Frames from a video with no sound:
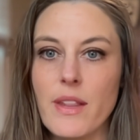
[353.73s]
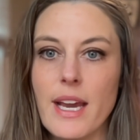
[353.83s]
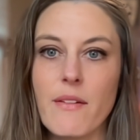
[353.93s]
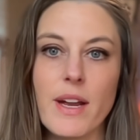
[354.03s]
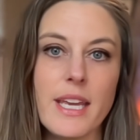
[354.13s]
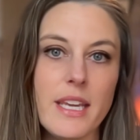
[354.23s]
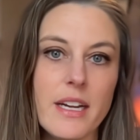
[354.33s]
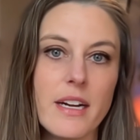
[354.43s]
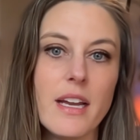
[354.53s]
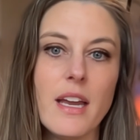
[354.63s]
that right
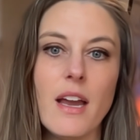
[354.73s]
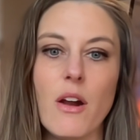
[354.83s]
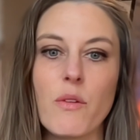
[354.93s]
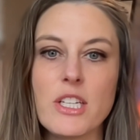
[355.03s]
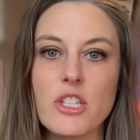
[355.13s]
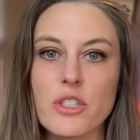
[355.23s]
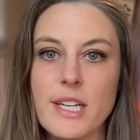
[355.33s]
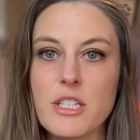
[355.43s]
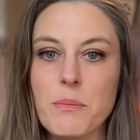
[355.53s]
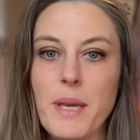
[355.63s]
here. A
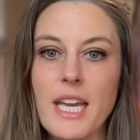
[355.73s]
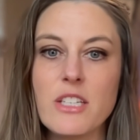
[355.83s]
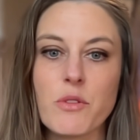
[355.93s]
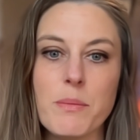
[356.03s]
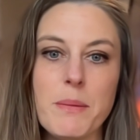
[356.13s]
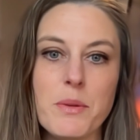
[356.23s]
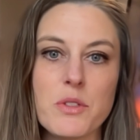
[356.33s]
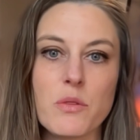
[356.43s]
registration page for people to